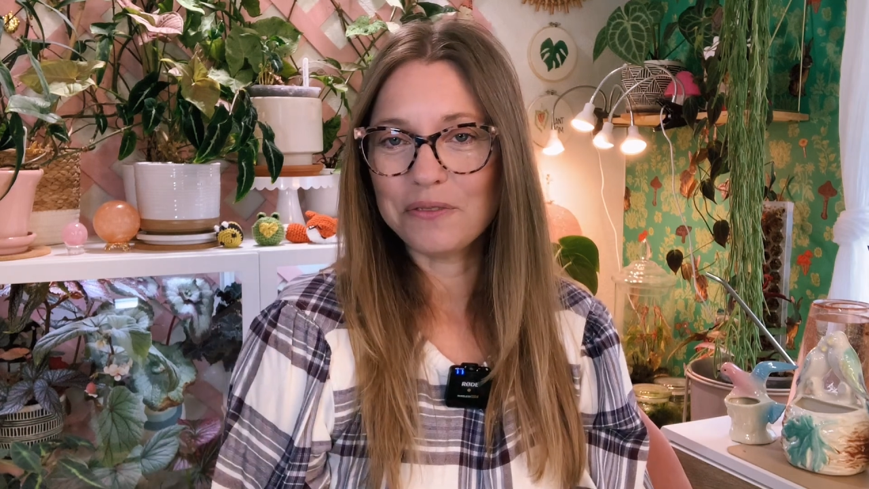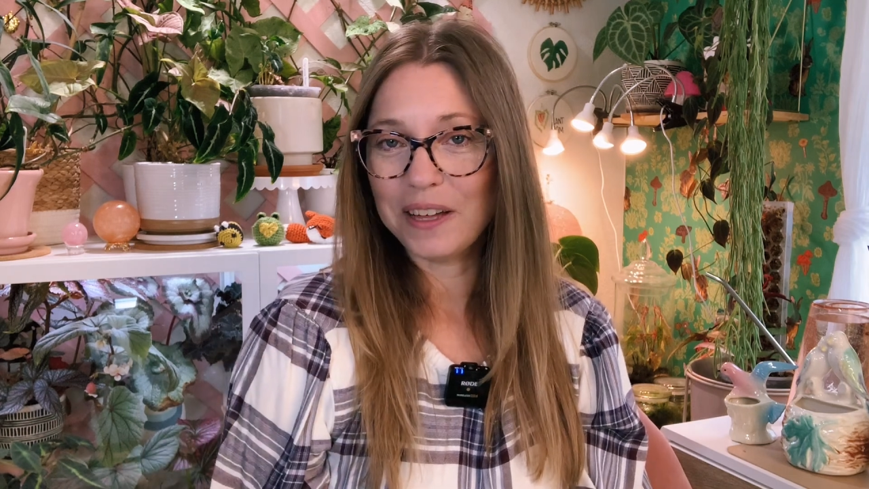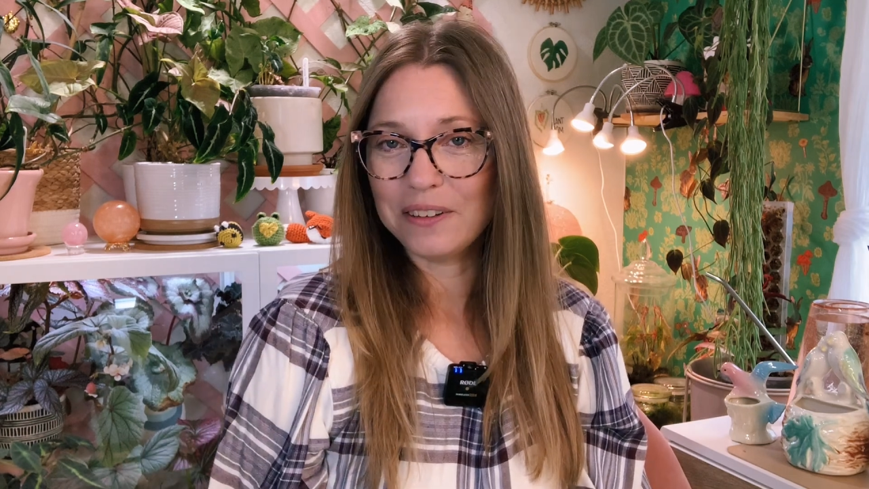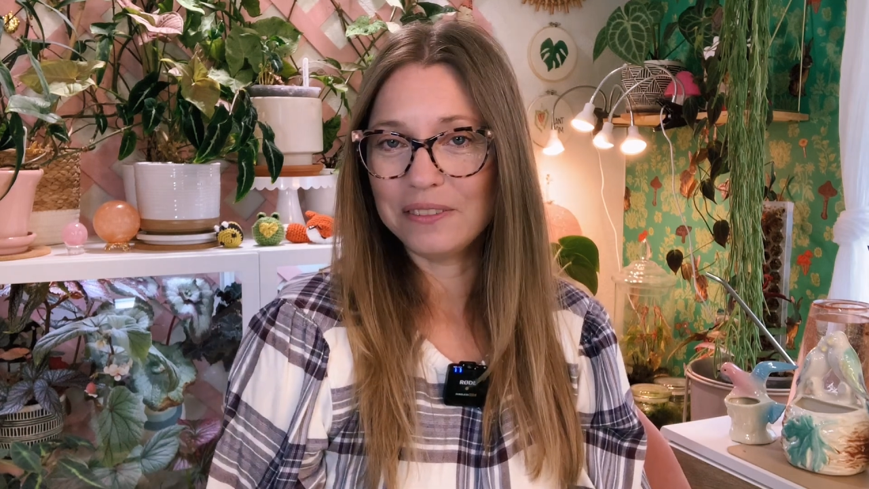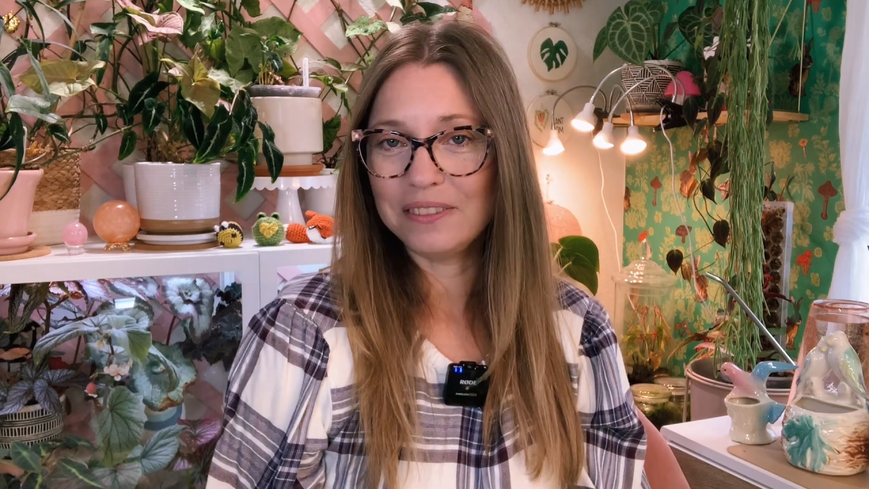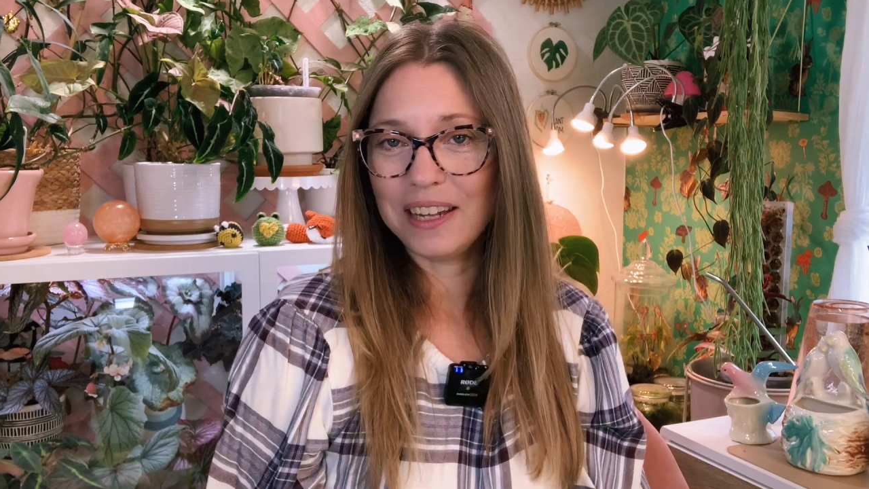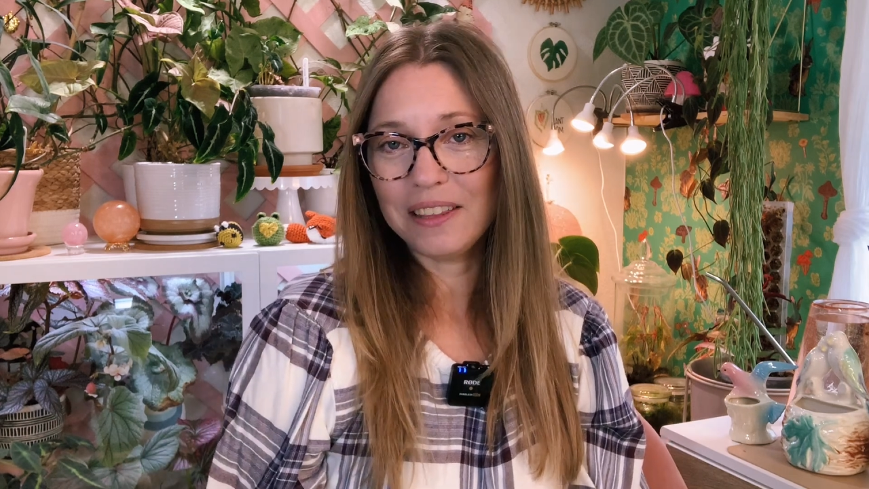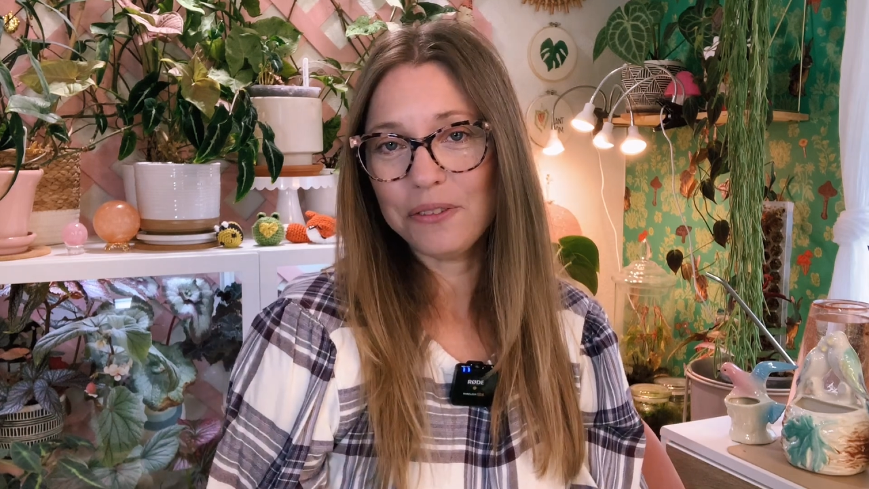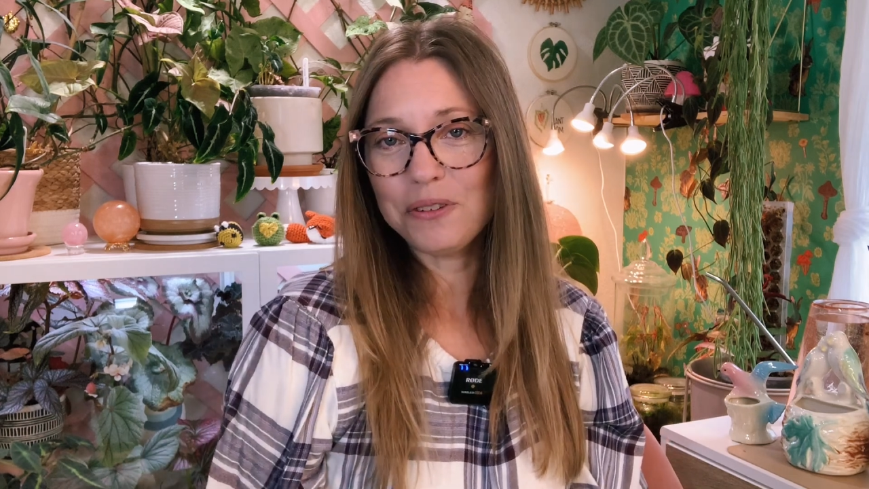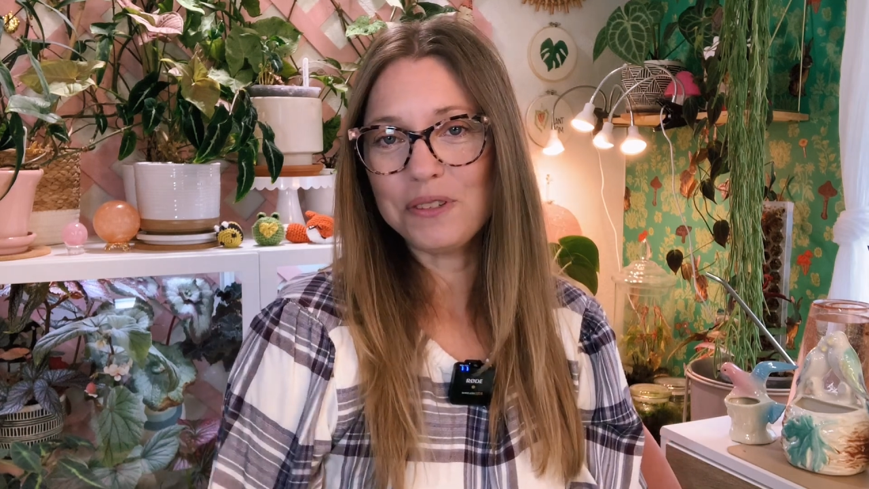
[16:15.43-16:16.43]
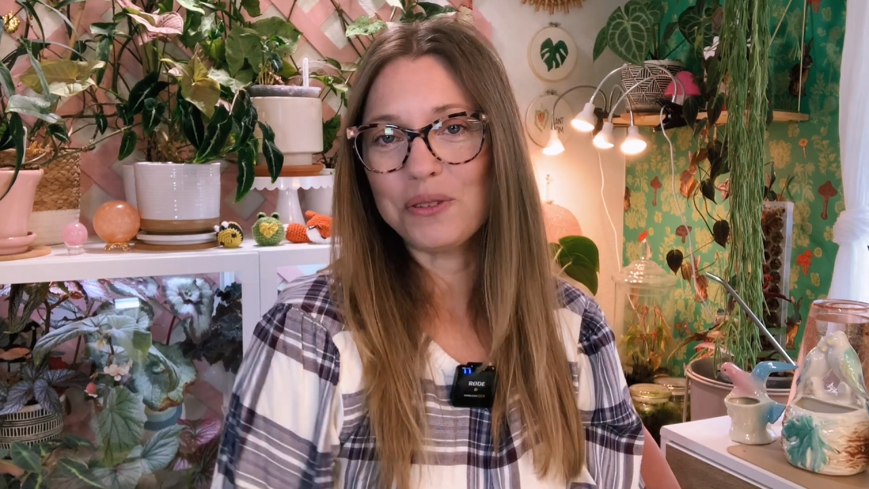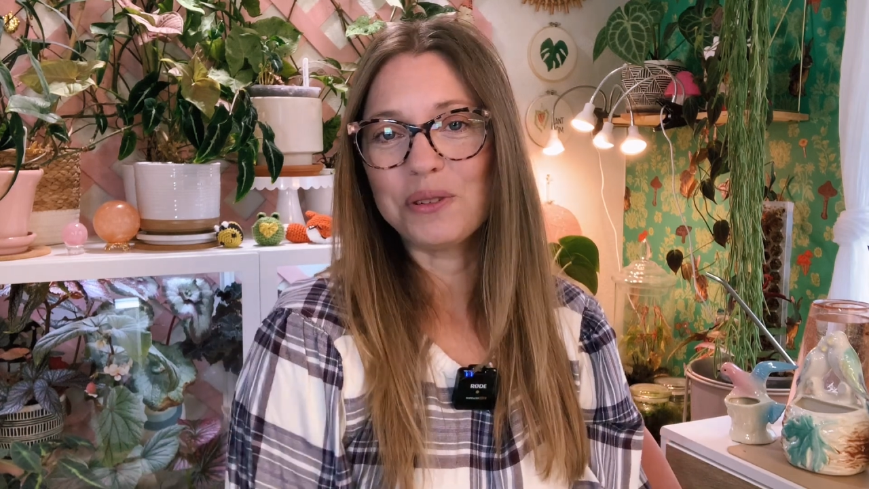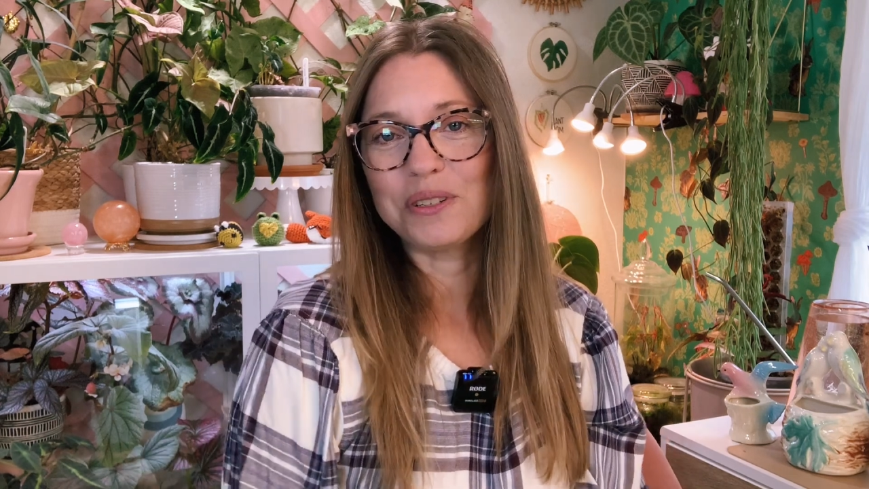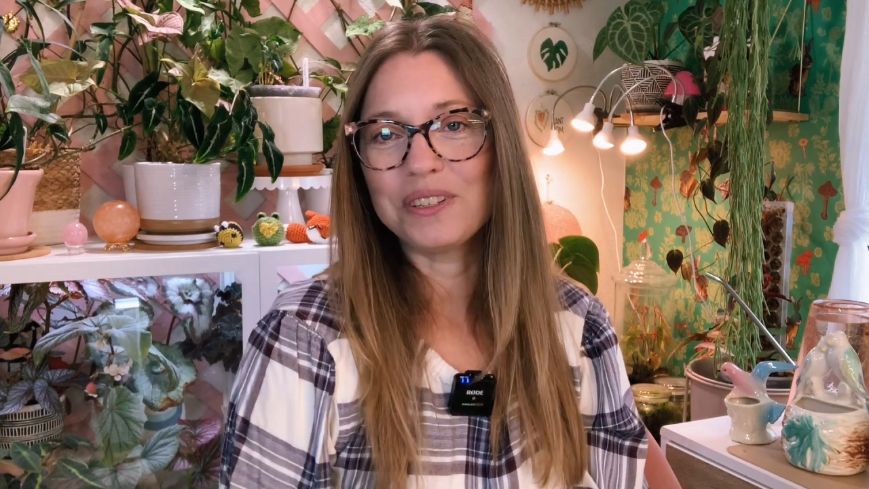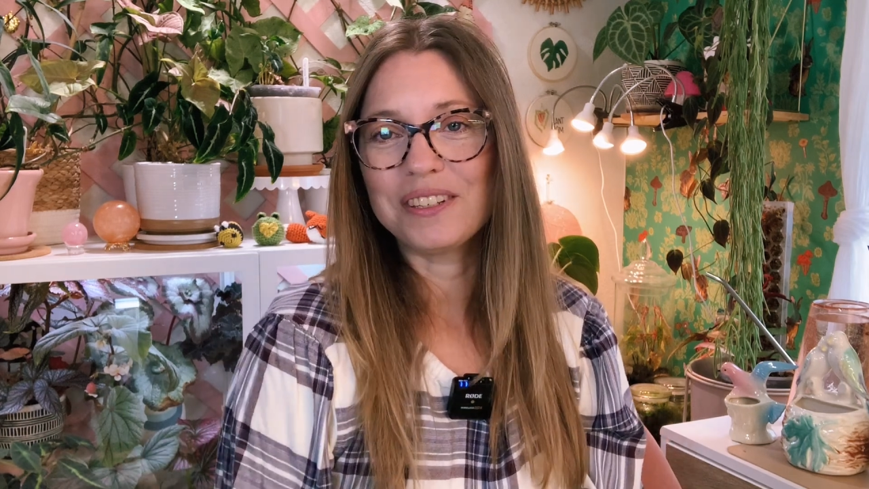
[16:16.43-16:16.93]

found at thrift stores.